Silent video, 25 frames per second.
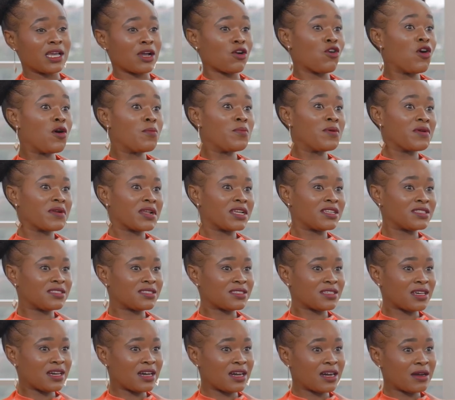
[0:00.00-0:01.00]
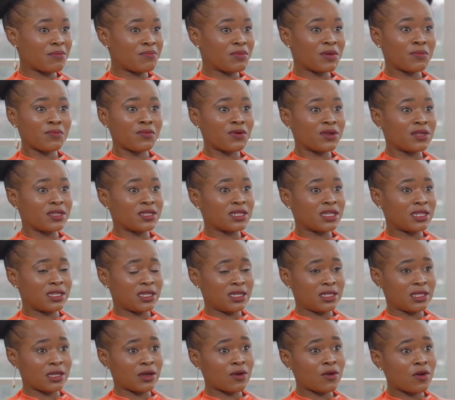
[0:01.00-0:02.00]
corporates, uh, people in, in,
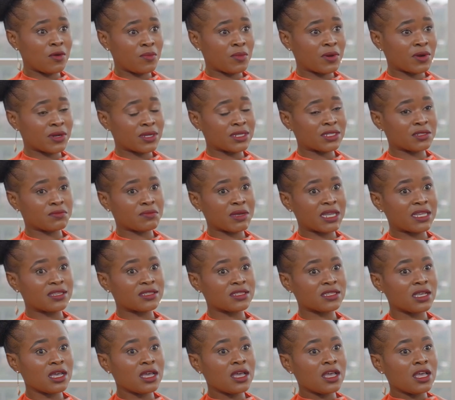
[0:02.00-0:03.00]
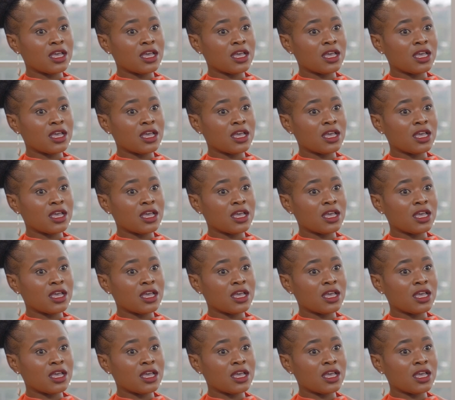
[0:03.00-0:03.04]
in the corporate space.